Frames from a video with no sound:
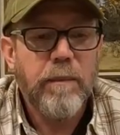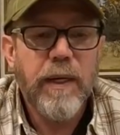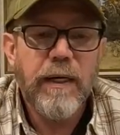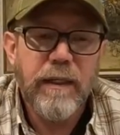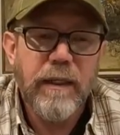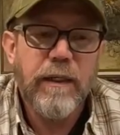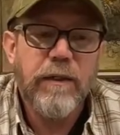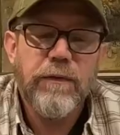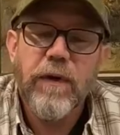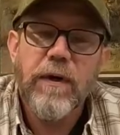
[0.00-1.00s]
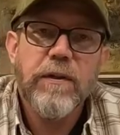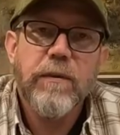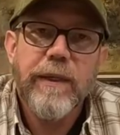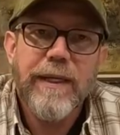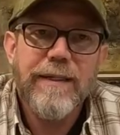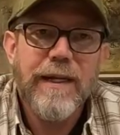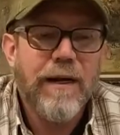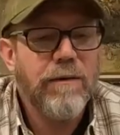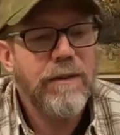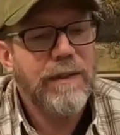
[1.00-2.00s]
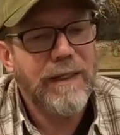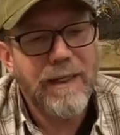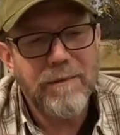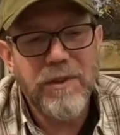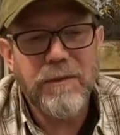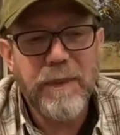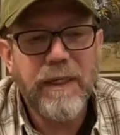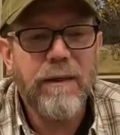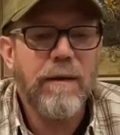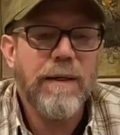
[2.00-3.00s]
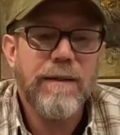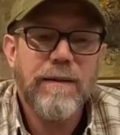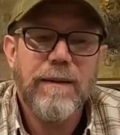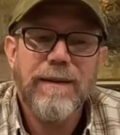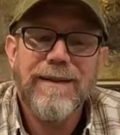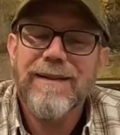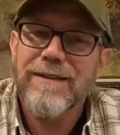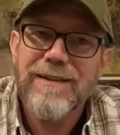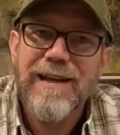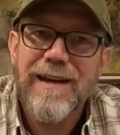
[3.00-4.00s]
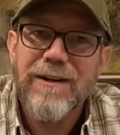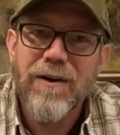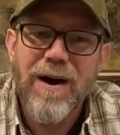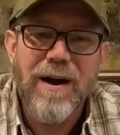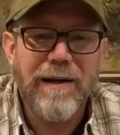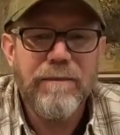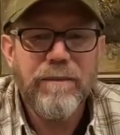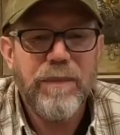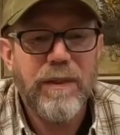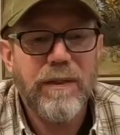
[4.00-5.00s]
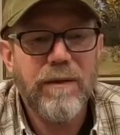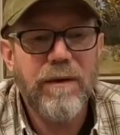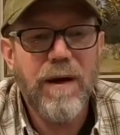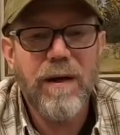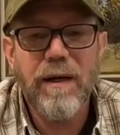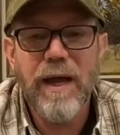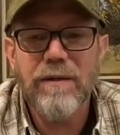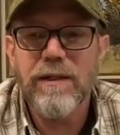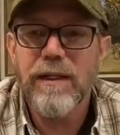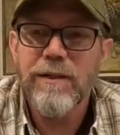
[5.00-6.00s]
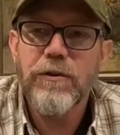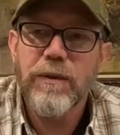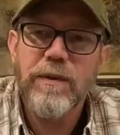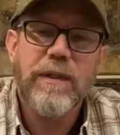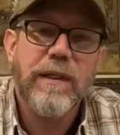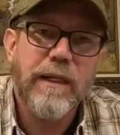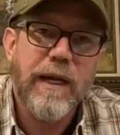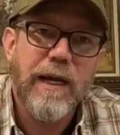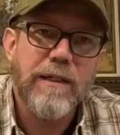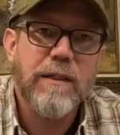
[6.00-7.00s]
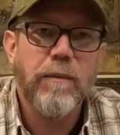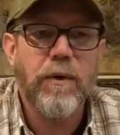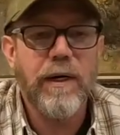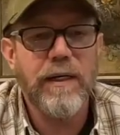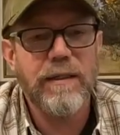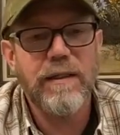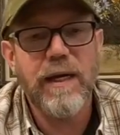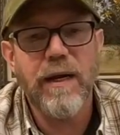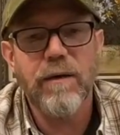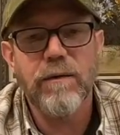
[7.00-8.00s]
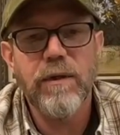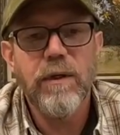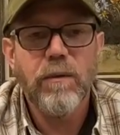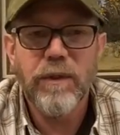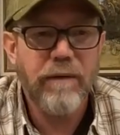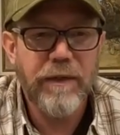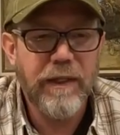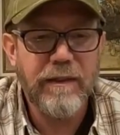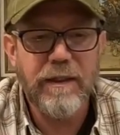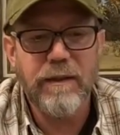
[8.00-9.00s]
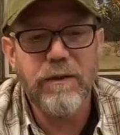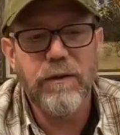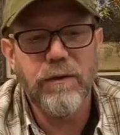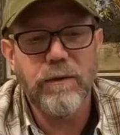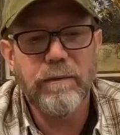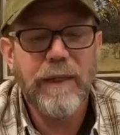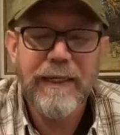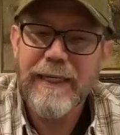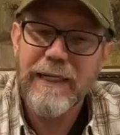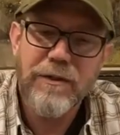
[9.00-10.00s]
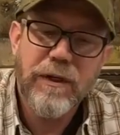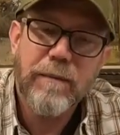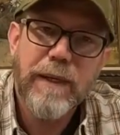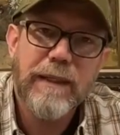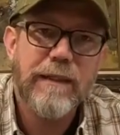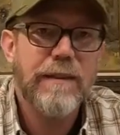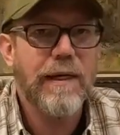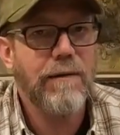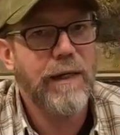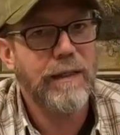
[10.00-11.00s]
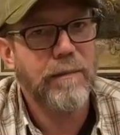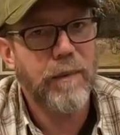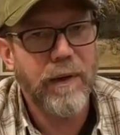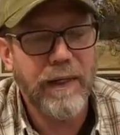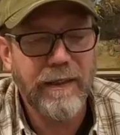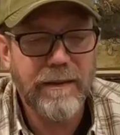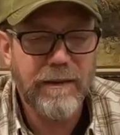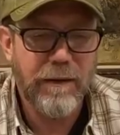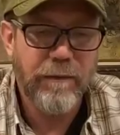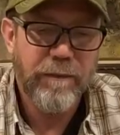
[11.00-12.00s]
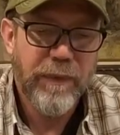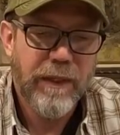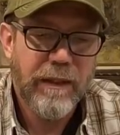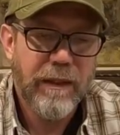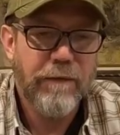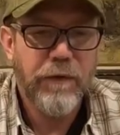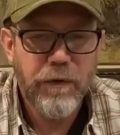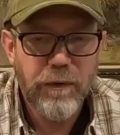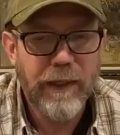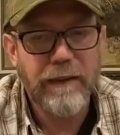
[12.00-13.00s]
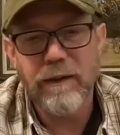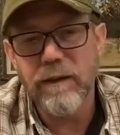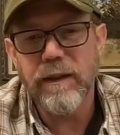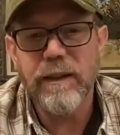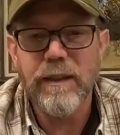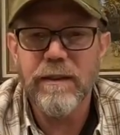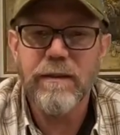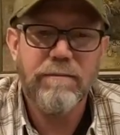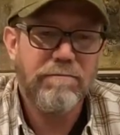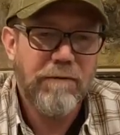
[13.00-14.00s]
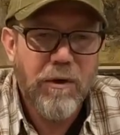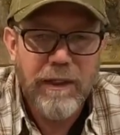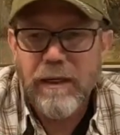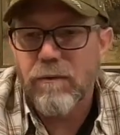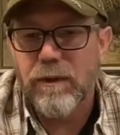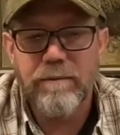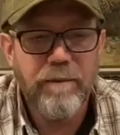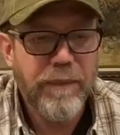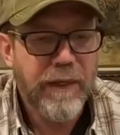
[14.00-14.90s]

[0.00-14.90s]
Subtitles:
But as far as the way they sound, I'm just being honest, they're just kind of dry. They're not as interesting as the Marantz sound with everything set to neutral. Again, you can make this sound like the Marantz. So if you do like the look of this, go ahead and get one.